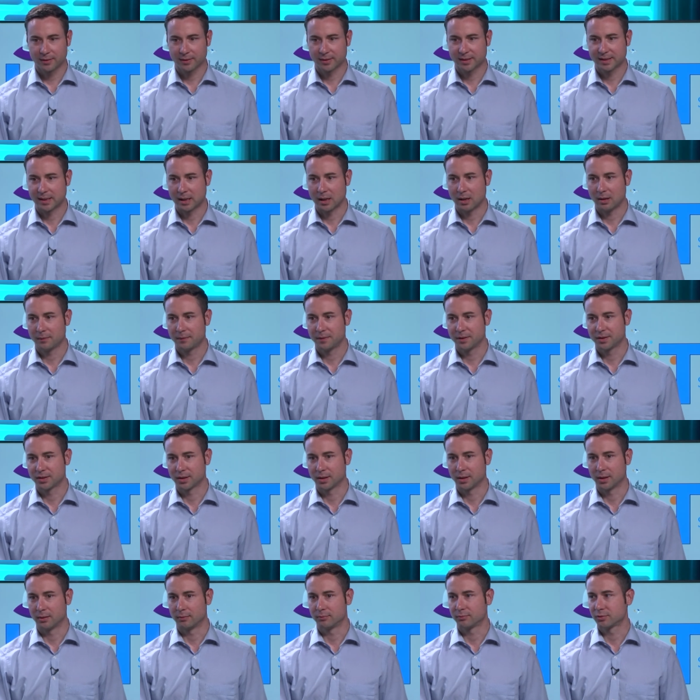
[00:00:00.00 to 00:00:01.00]
itself is
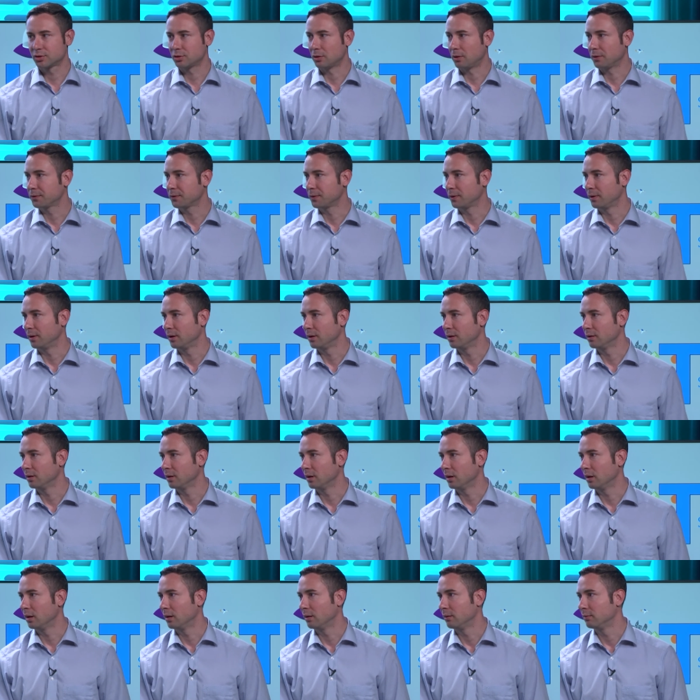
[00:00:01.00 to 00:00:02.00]
a software
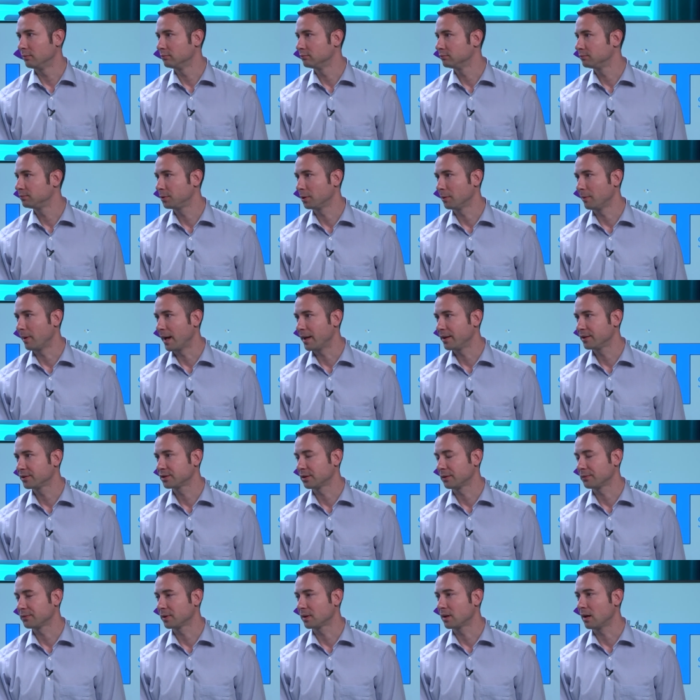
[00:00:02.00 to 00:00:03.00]
um, provider,
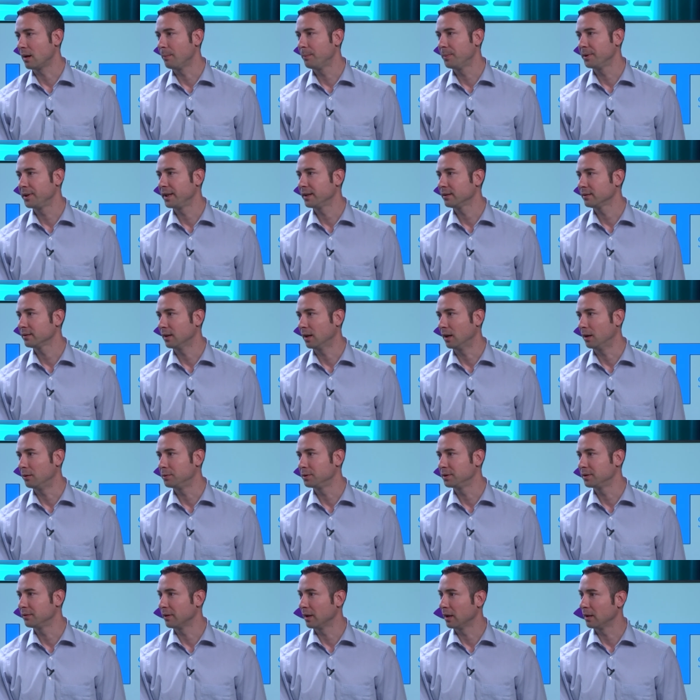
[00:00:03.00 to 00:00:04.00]
software company. Uh, yeah. We
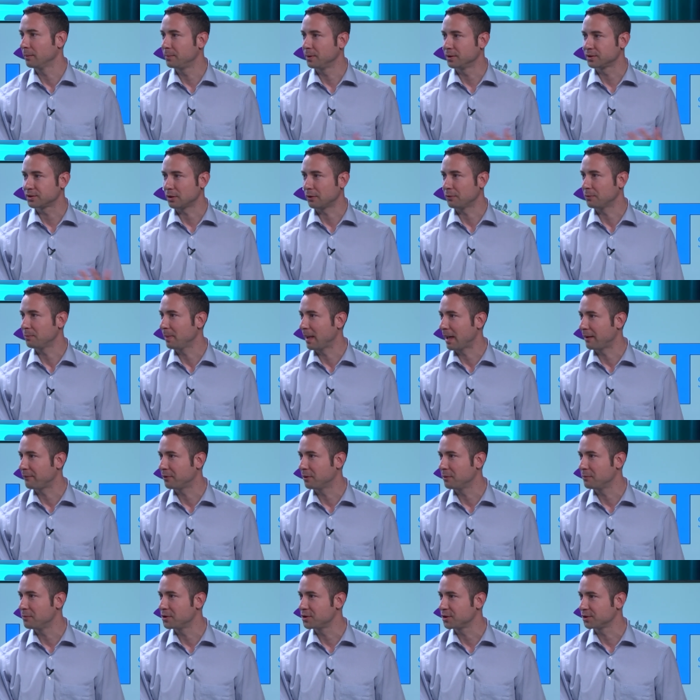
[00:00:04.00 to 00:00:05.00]
develop a software
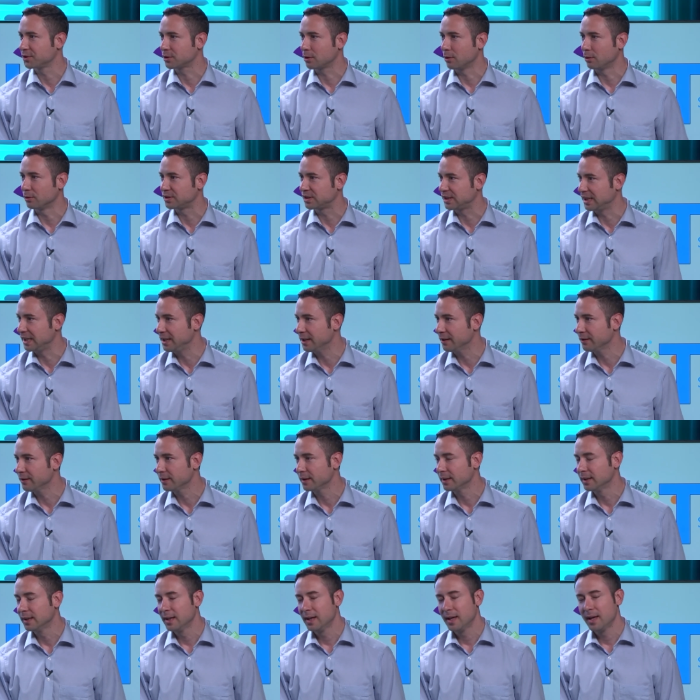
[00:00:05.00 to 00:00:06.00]
platform which mm -hmm. is mm-hmm. called zenon.
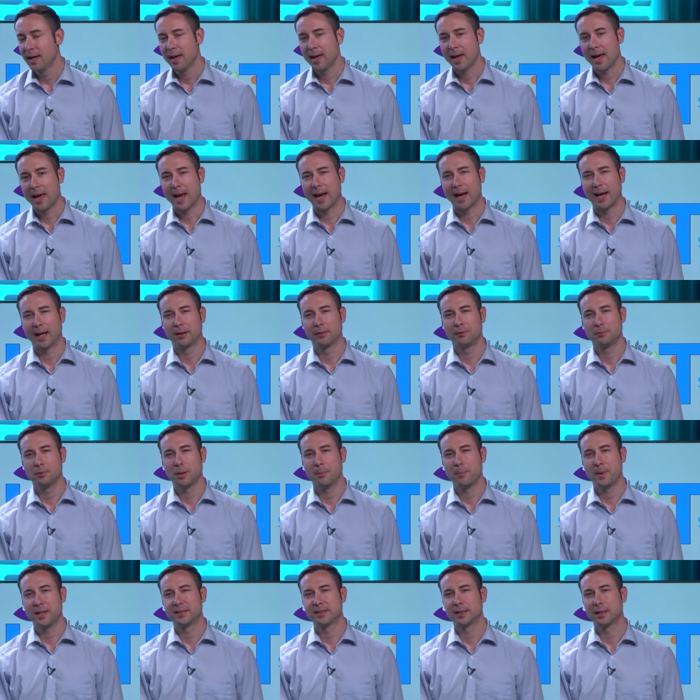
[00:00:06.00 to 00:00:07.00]
Mm -hmm. And we're
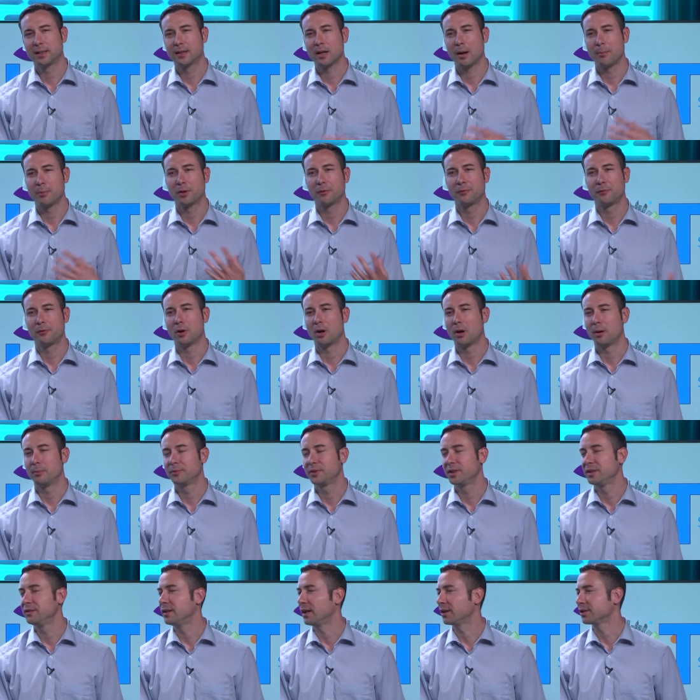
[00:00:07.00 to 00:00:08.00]
basically coming from
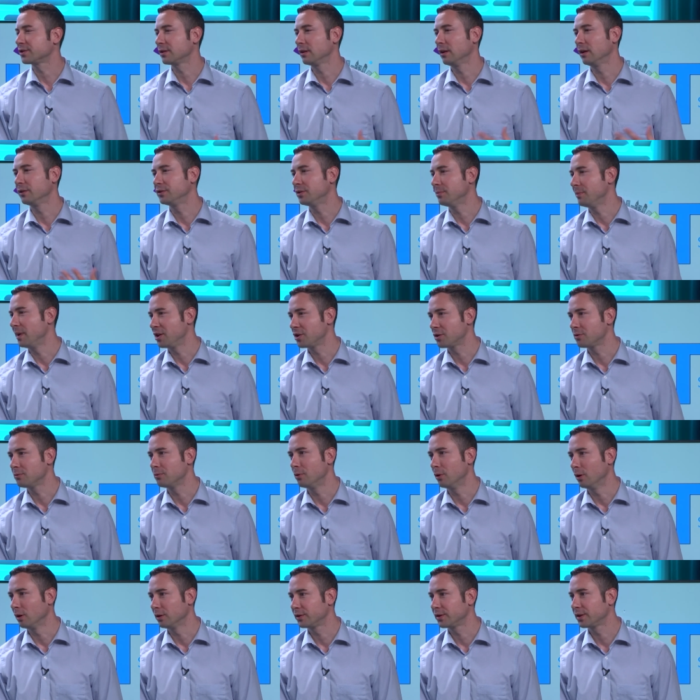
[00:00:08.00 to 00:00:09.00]
the industrial automation
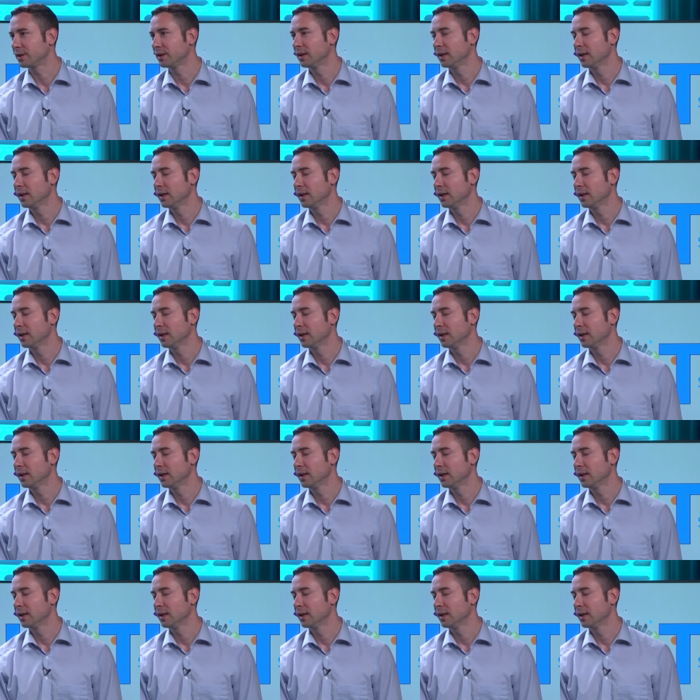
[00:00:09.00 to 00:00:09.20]
world.